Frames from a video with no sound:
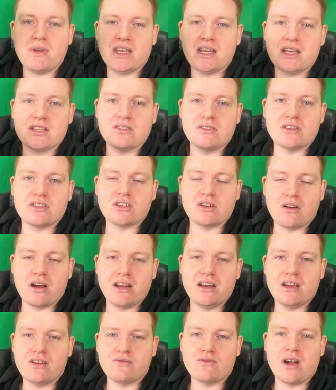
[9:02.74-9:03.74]
media. It's on the
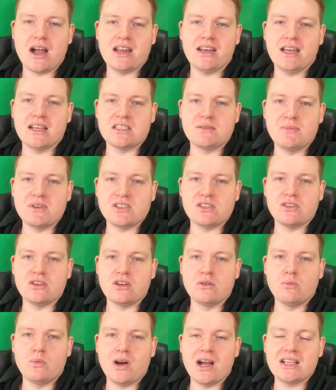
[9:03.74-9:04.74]
screen right now. It's Mr.
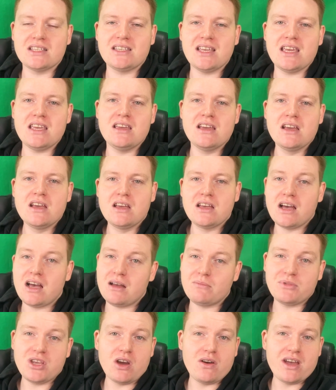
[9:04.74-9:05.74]
Luke on YT.
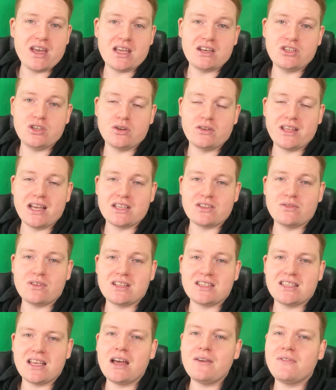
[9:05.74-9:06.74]
Go ahead and do all that sort
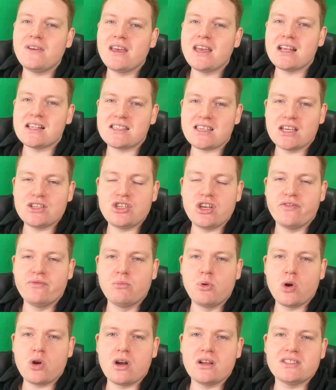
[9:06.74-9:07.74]
of stuff, and thank you
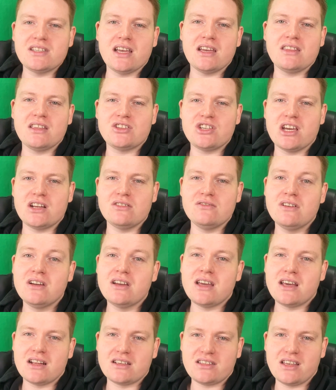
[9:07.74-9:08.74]
for more content on the channel,
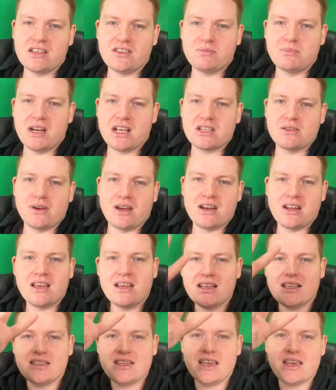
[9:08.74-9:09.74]
and I'll see you in the next one.
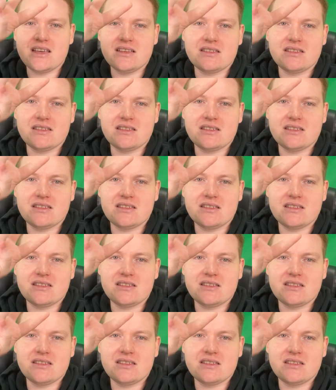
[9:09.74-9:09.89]
See